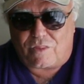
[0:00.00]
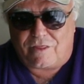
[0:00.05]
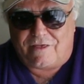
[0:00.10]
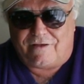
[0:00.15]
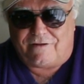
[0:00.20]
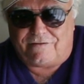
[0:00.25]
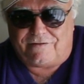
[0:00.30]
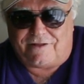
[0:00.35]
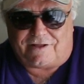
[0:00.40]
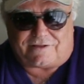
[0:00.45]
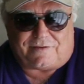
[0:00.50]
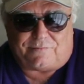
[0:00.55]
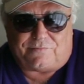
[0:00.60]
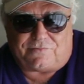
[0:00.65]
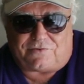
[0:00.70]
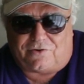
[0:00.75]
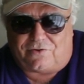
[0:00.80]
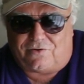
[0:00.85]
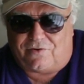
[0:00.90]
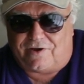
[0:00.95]
Let them
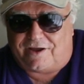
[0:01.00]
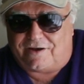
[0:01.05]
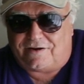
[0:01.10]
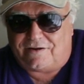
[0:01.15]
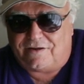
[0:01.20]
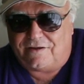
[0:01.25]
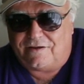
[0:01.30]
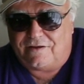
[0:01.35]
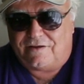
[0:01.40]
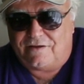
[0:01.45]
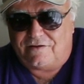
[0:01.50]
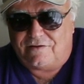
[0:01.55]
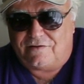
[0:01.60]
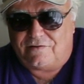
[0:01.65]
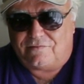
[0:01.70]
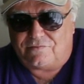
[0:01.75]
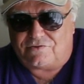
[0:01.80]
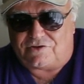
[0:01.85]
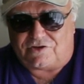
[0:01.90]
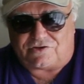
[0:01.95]
do it.
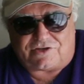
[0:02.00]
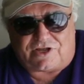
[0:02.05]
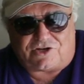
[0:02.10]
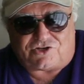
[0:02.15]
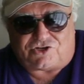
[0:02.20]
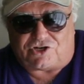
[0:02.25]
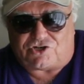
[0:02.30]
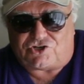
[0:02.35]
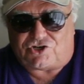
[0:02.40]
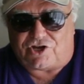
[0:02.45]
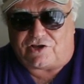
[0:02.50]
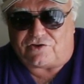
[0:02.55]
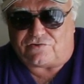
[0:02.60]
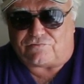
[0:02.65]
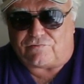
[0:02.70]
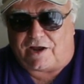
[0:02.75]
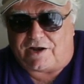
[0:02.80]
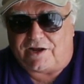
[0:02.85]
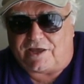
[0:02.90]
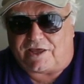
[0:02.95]
Just get your chairs
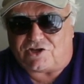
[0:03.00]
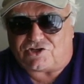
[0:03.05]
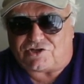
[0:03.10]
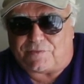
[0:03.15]
ready, get your